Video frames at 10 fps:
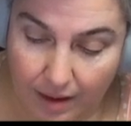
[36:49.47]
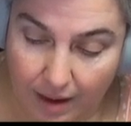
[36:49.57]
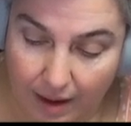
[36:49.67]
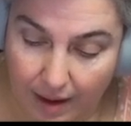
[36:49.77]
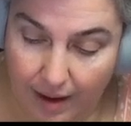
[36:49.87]

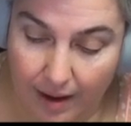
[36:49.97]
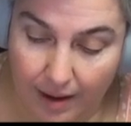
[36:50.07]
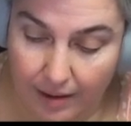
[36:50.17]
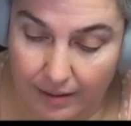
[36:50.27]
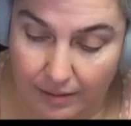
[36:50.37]

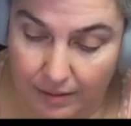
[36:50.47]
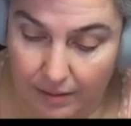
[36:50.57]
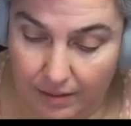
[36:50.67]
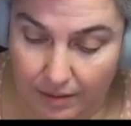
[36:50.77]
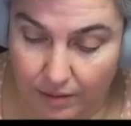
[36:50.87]
And
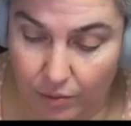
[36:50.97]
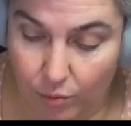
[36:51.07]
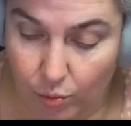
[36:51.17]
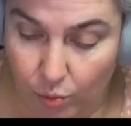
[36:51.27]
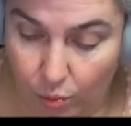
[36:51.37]

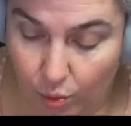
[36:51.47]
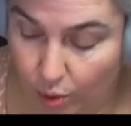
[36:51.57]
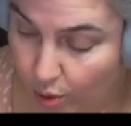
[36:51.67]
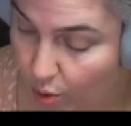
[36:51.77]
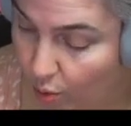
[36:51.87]

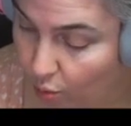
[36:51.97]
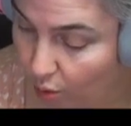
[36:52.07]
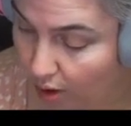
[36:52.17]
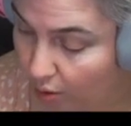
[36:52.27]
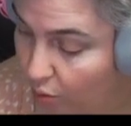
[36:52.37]
we're
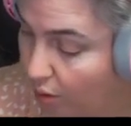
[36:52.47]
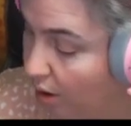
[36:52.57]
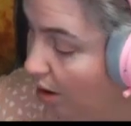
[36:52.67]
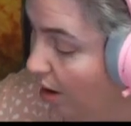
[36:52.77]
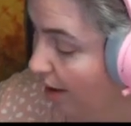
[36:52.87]
going to work
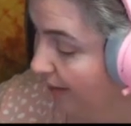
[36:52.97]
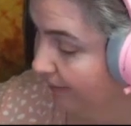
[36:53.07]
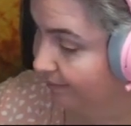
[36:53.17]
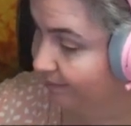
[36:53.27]
on